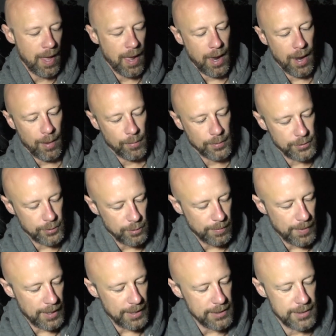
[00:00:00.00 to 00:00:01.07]
What's cool
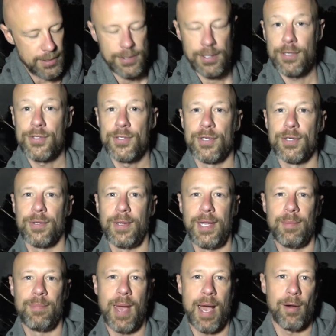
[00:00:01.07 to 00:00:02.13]
about it is it's also
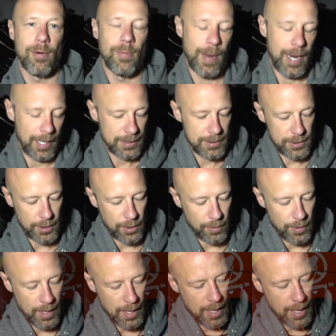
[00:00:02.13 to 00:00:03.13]
a power bank. So